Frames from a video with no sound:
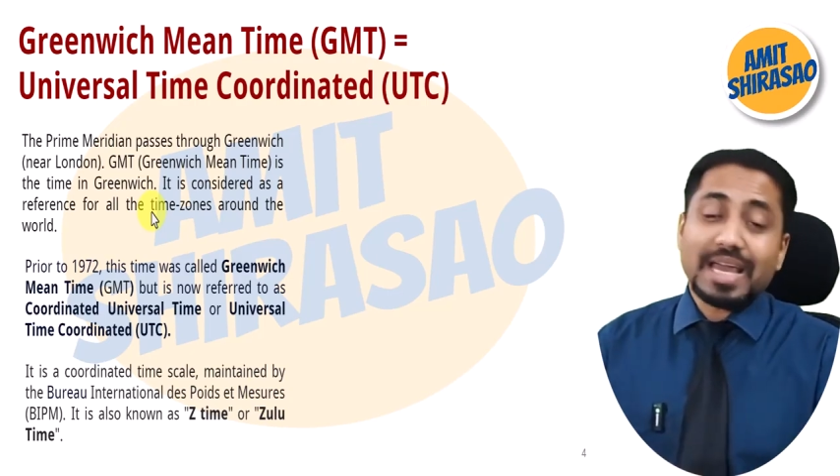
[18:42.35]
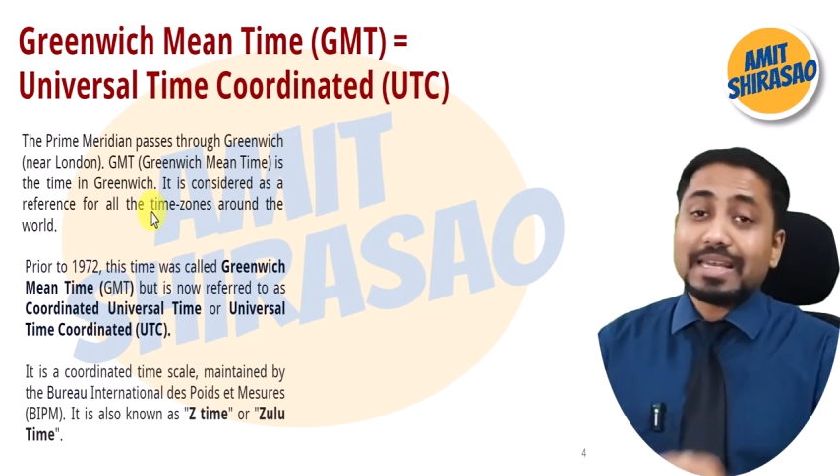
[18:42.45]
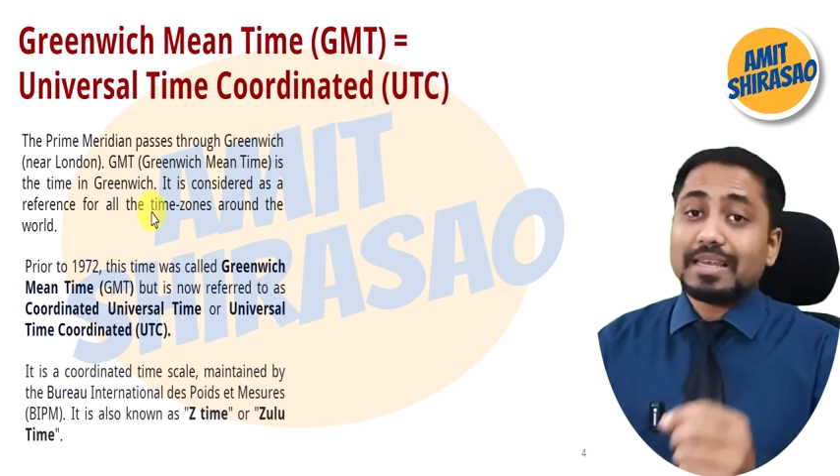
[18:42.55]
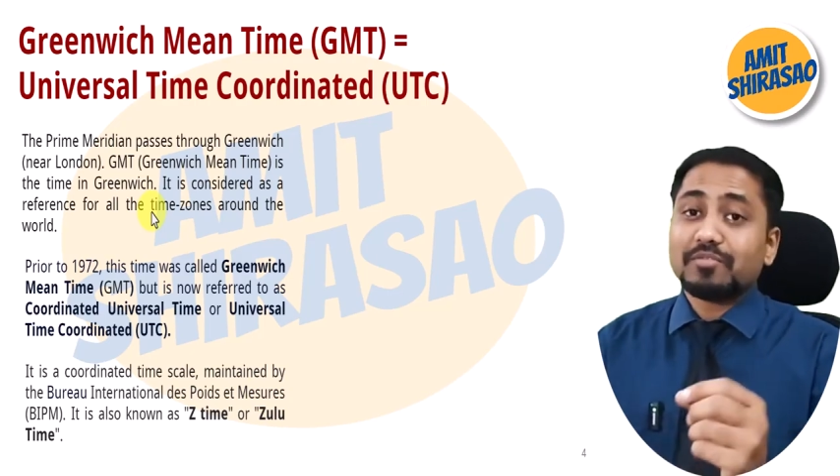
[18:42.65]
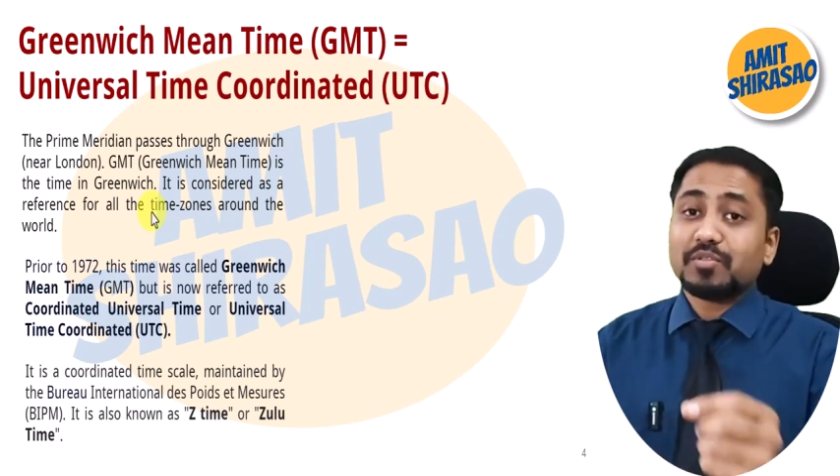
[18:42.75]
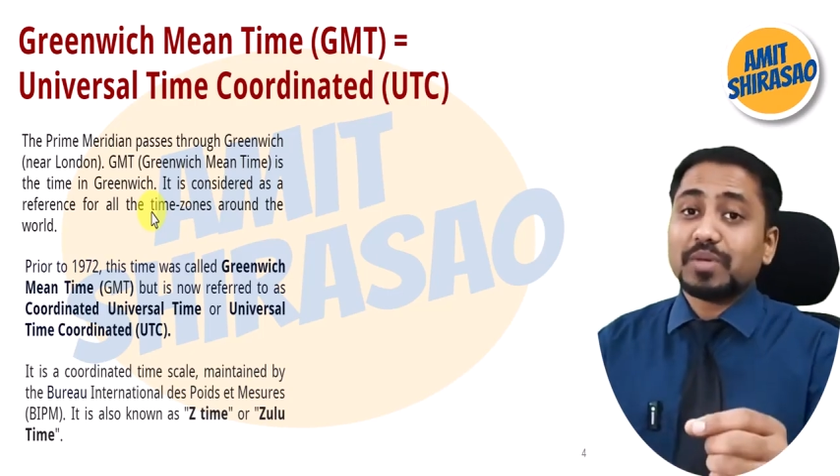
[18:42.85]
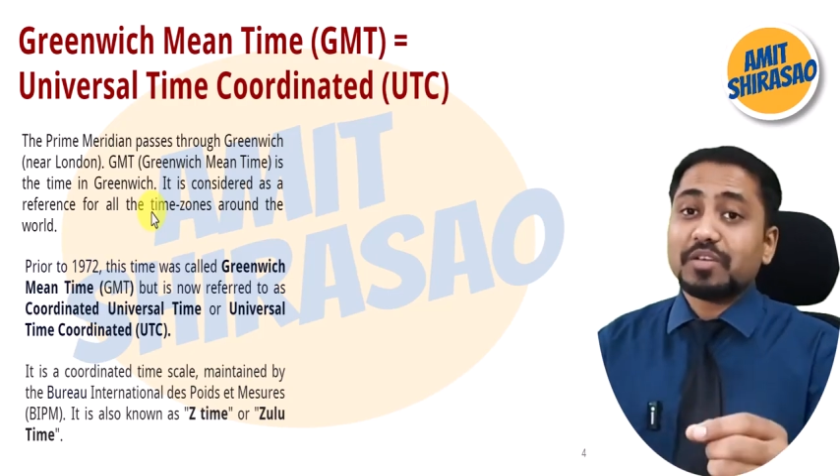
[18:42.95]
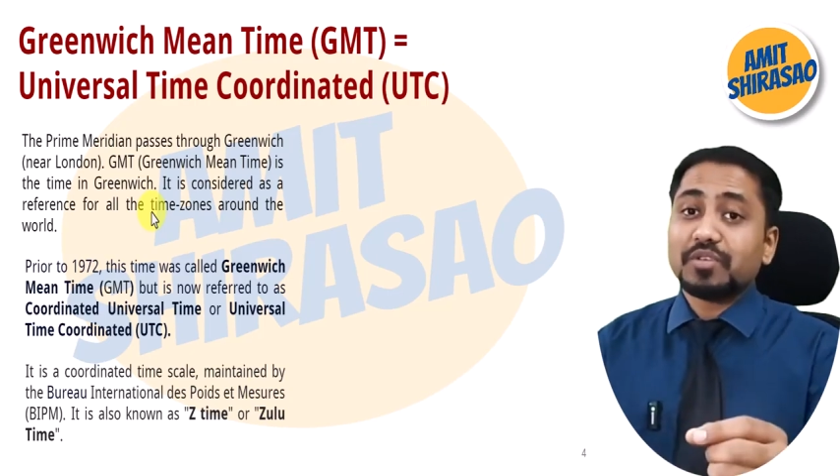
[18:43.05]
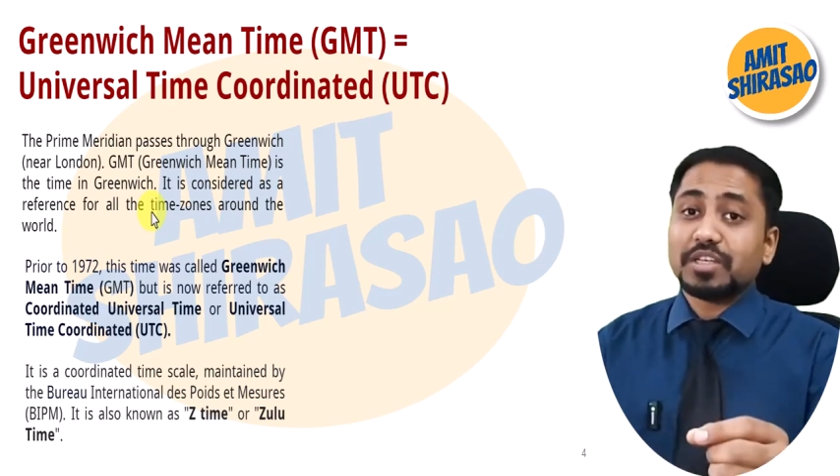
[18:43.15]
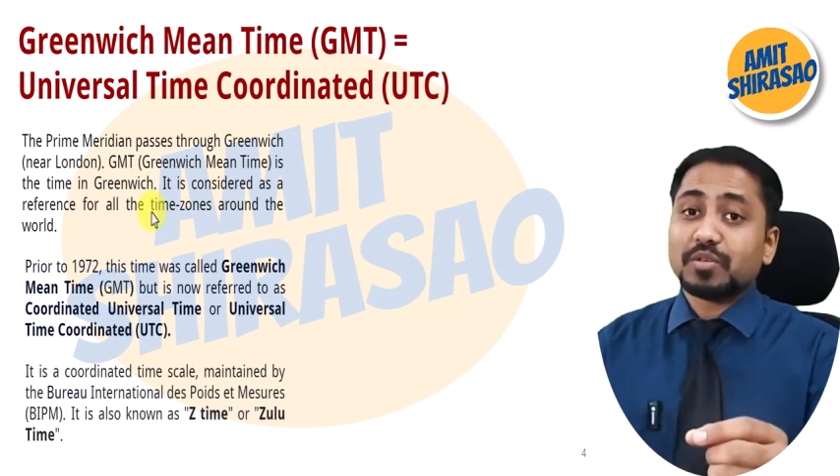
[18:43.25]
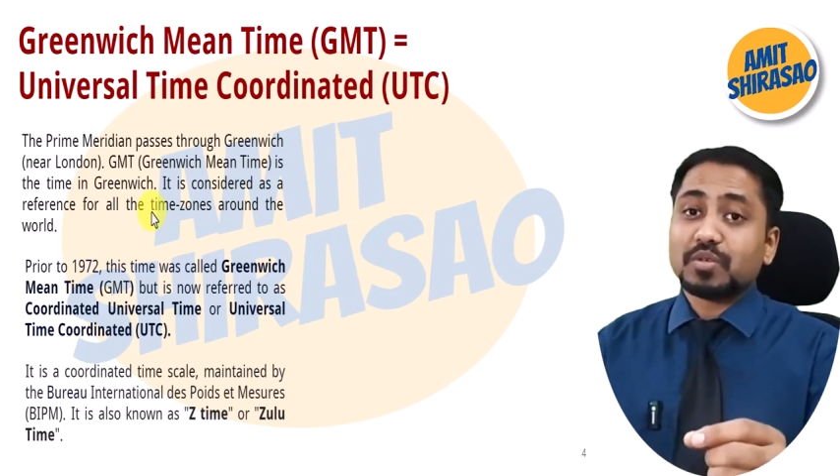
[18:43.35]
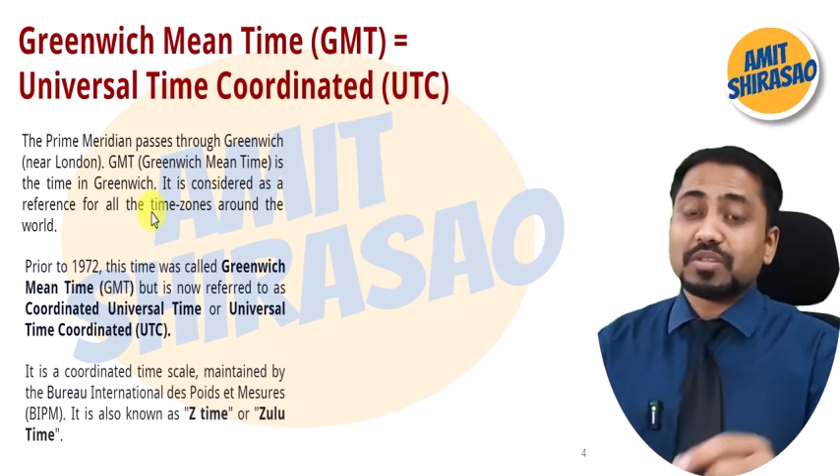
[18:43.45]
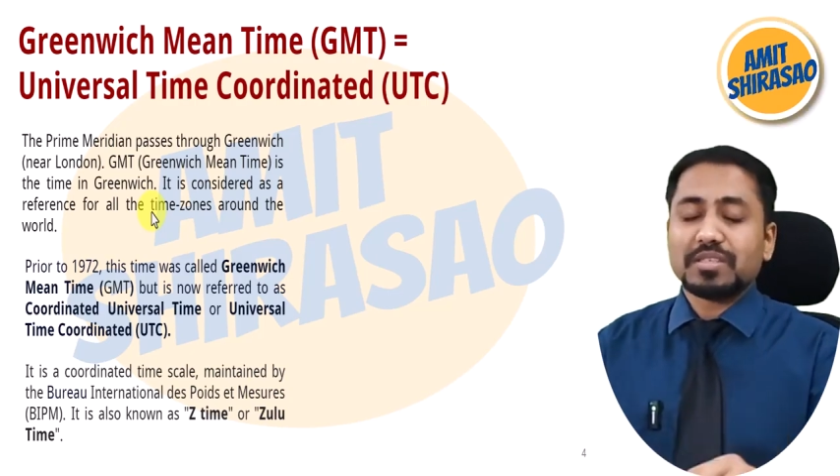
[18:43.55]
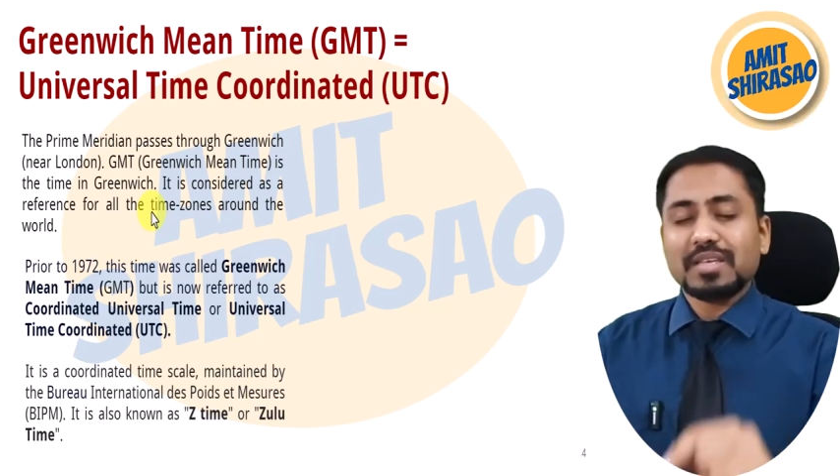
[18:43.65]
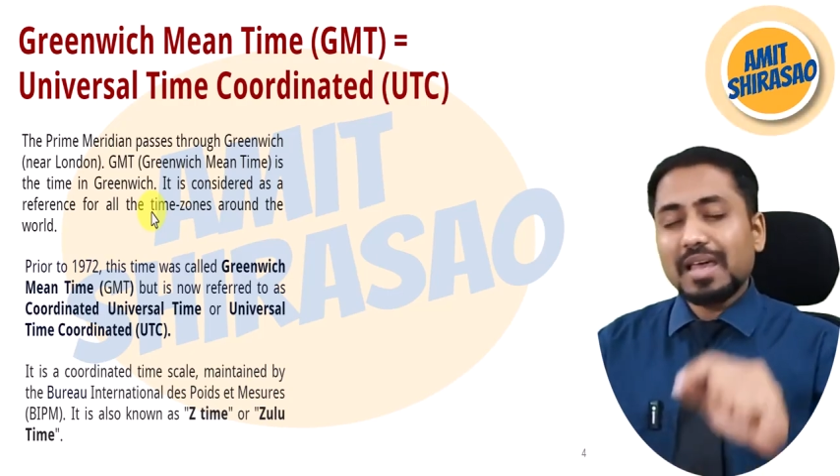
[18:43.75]
I love to make videos on
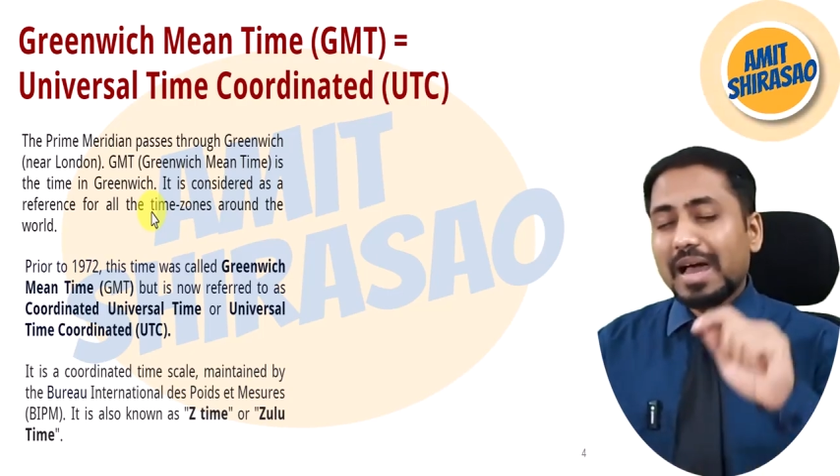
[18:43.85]
this.